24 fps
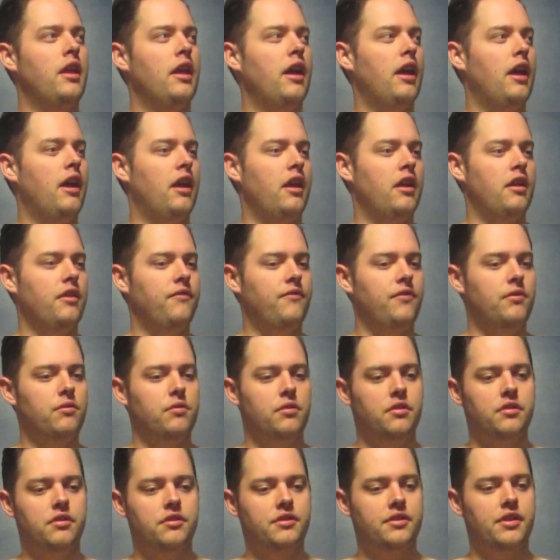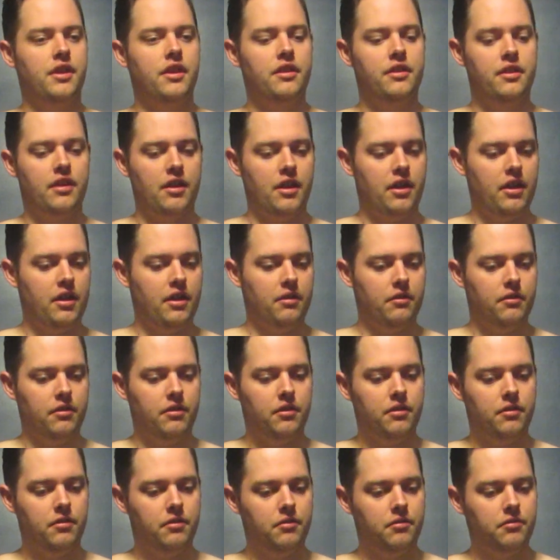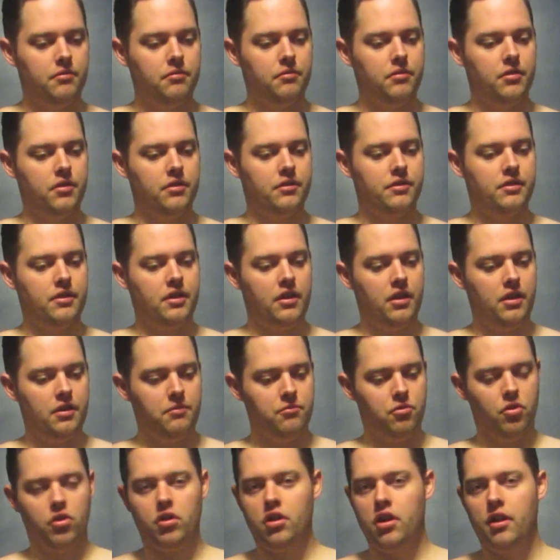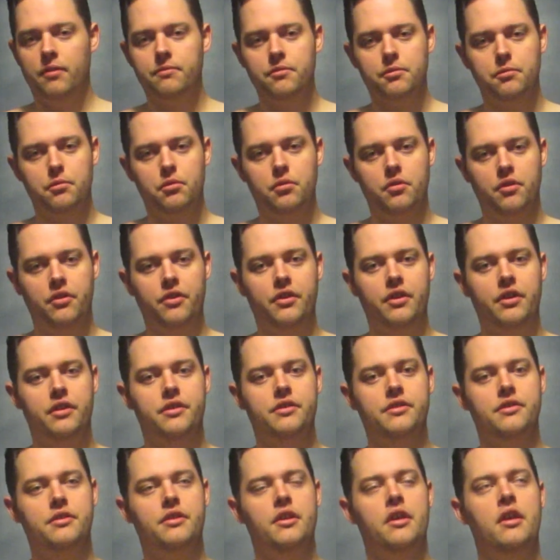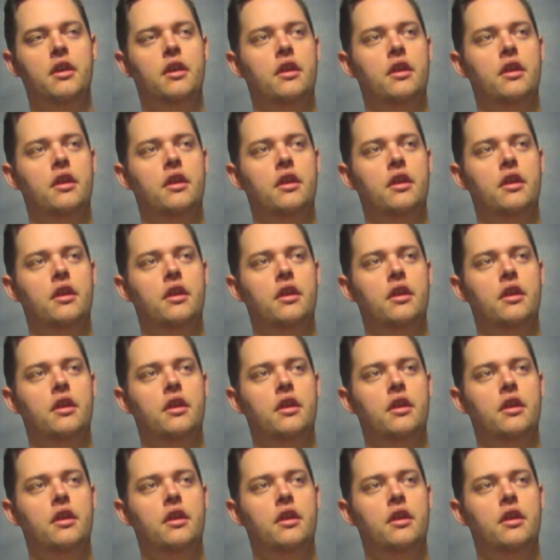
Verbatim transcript: If you would have said that I was getting more comfortable with this,